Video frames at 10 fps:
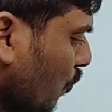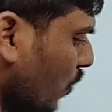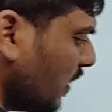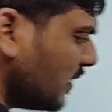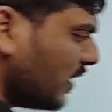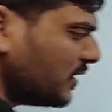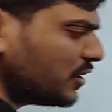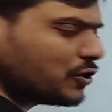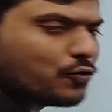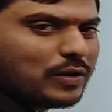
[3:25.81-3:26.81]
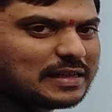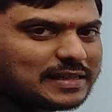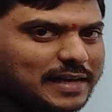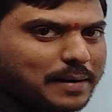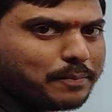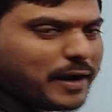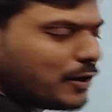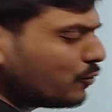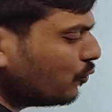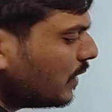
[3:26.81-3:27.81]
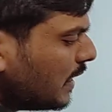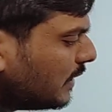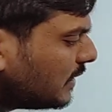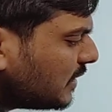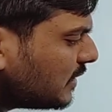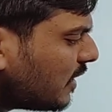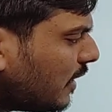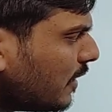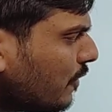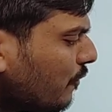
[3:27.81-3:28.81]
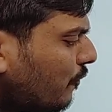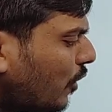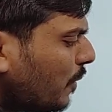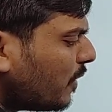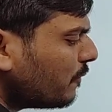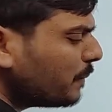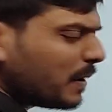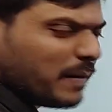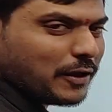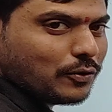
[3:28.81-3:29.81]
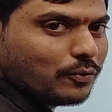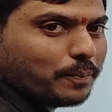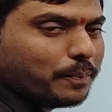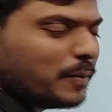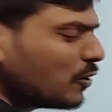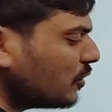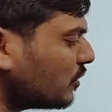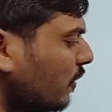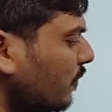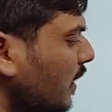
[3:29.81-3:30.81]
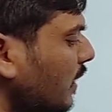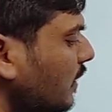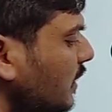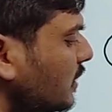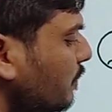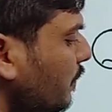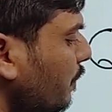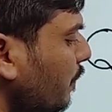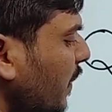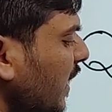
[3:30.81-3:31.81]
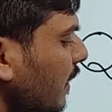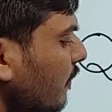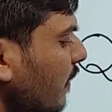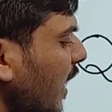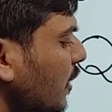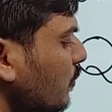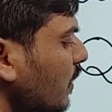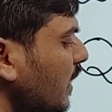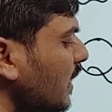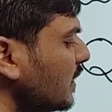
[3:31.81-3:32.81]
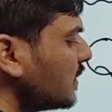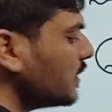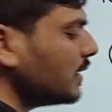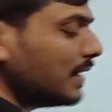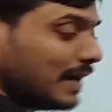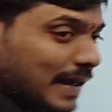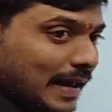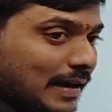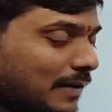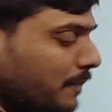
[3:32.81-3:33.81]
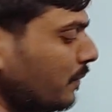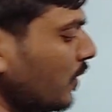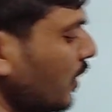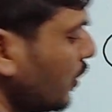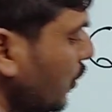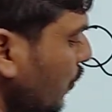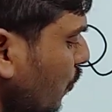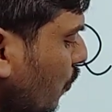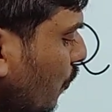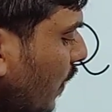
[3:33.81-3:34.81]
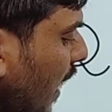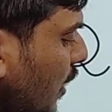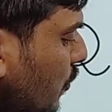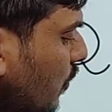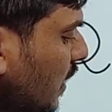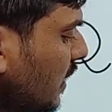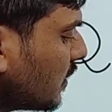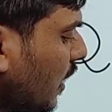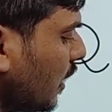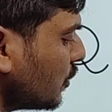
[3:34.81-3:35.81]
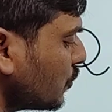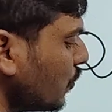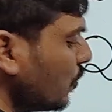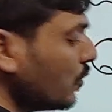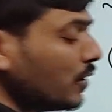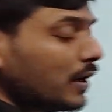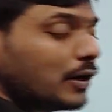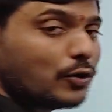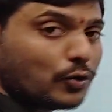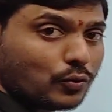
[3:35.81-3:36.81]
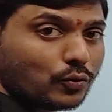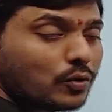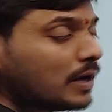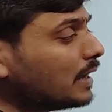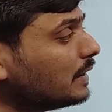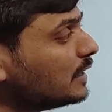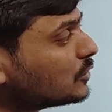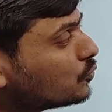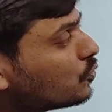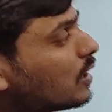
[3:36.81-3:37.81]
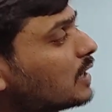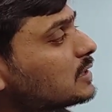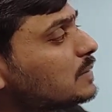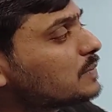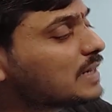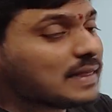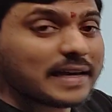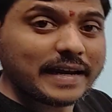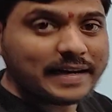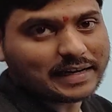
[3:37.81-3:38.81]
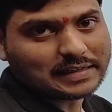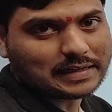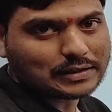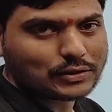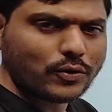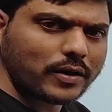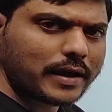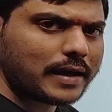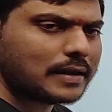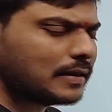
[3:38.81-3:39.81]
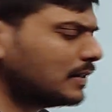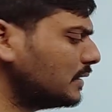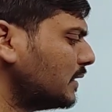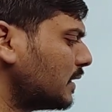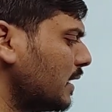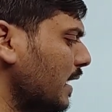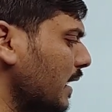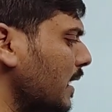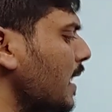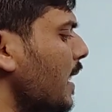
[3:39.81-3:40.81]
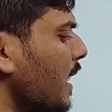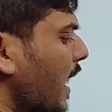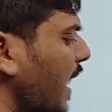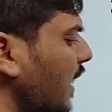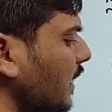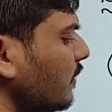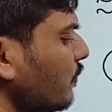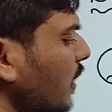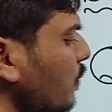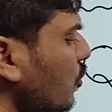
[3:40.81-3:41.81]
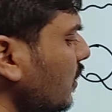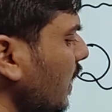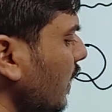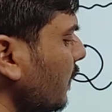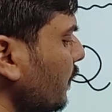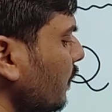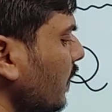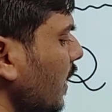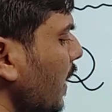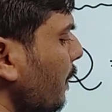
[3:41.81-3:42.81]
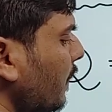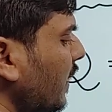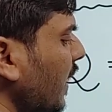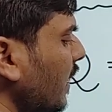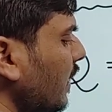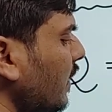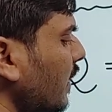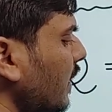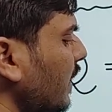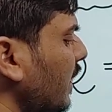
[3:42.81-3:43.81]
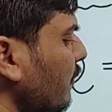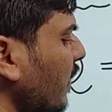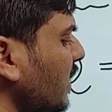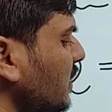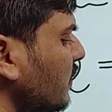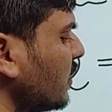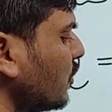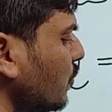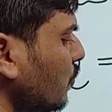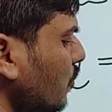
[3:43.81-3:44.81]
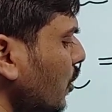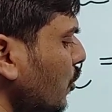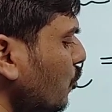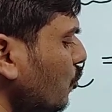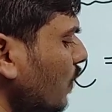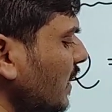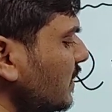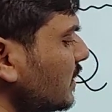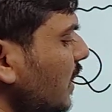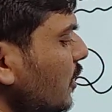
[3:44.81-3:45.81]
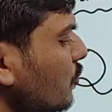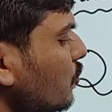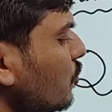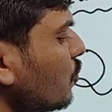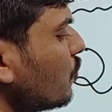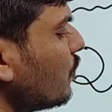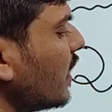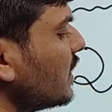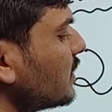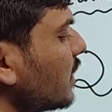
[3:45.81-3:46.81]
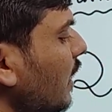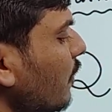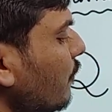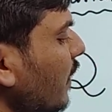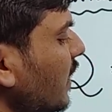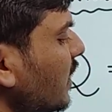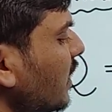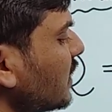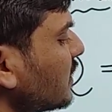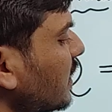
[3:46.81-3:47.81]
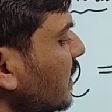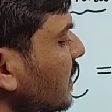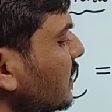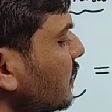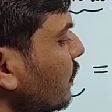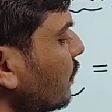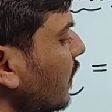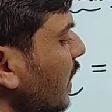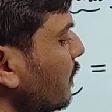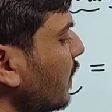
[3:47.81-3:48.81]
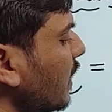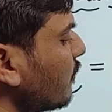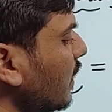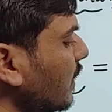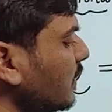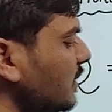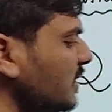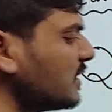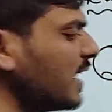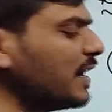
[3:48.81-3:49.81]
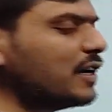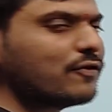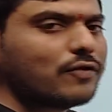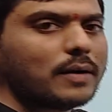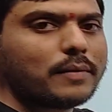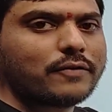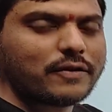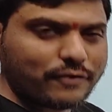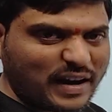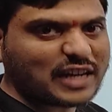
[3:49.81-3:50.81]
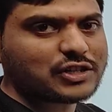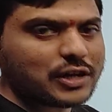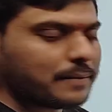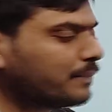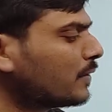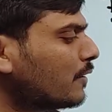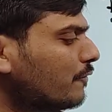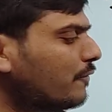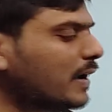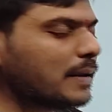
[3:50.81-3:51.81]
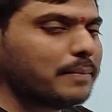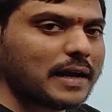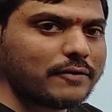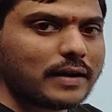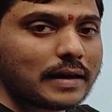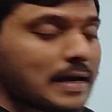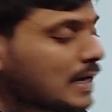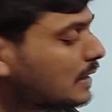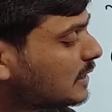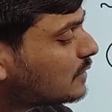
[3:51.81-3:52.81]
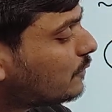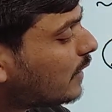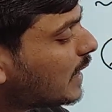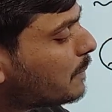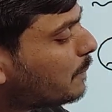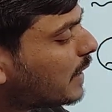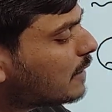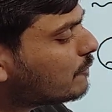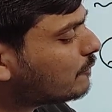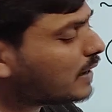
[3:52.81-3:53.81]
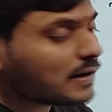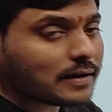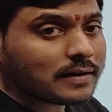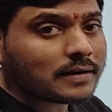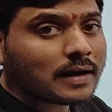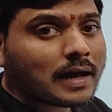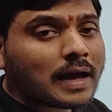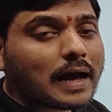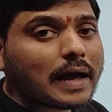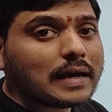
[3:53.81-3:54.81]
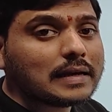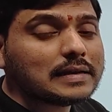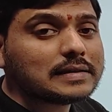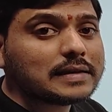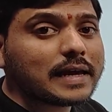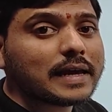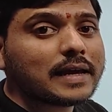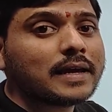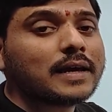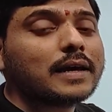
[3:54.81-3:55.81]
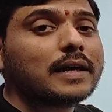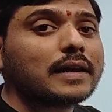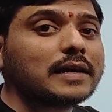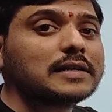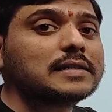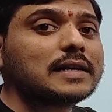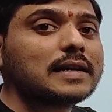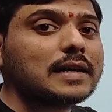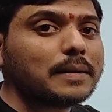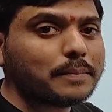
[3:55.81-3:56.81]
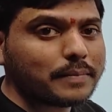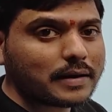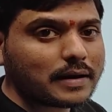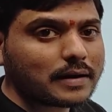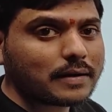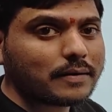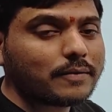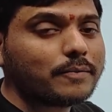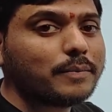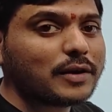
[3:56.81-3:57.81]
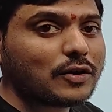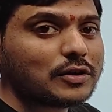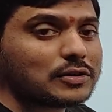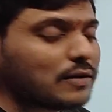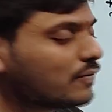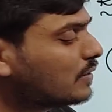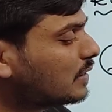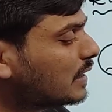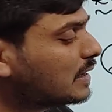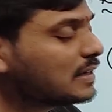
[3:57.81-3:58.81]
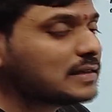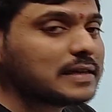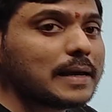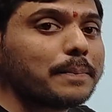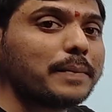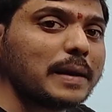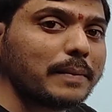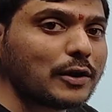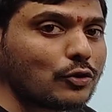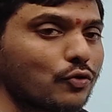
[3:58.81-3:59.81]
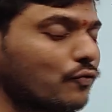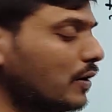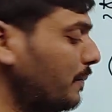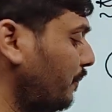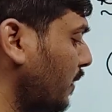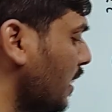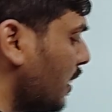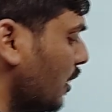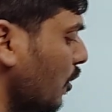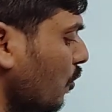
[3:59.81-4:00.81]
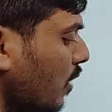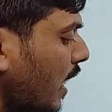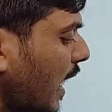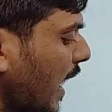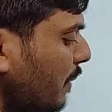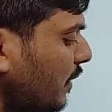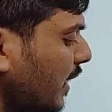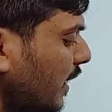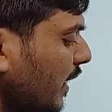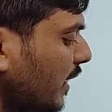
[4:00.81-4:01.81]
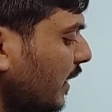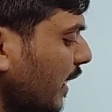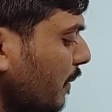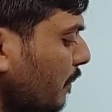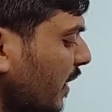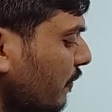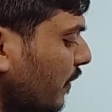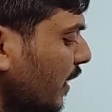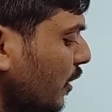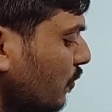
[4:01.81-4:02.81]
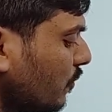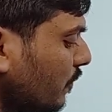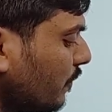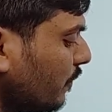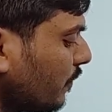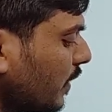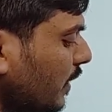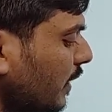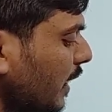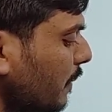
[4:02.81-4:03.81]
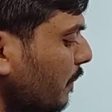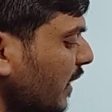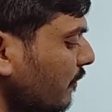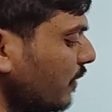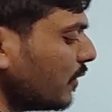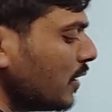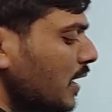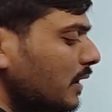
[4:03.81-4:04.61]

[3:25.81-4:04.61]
What is the answer, students? 10 by 2. This is the form of P by Q. Because of this P value is 10, Q value is also 2. These two concepts in the integers. Okay, this is clear. And one more thing, 10 divides with 2, 2 ones are 2, 2 fives are. Final answer is 5 by 1. This is standard form of a fraction, 5 by 1. This 5 by 1 is a rational number because of that is a P by Q form. Now I am taking 10 by 5 now. 10 by 5.